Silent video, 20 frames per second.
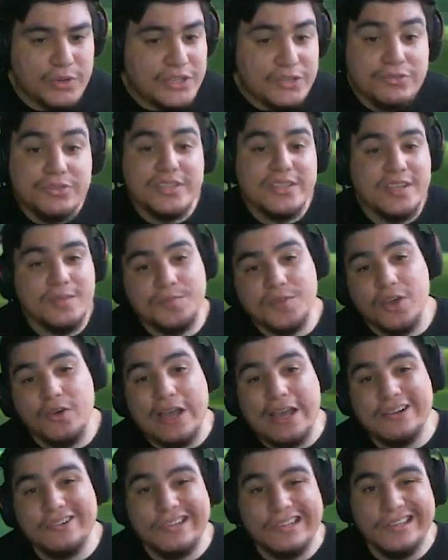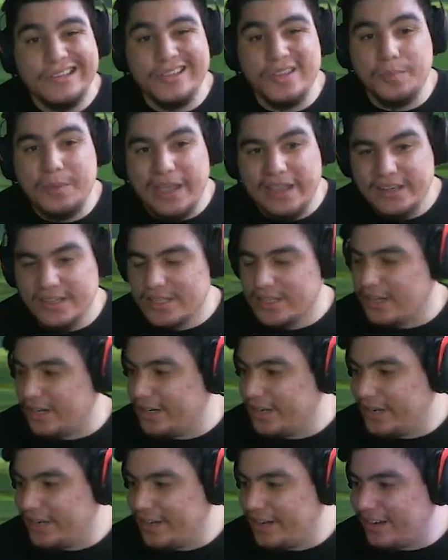do see him go out into the
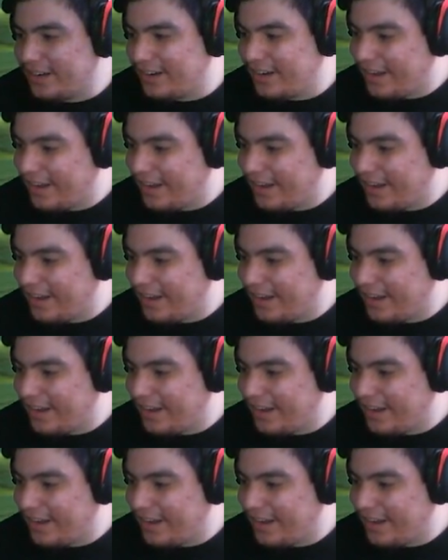Magneton here,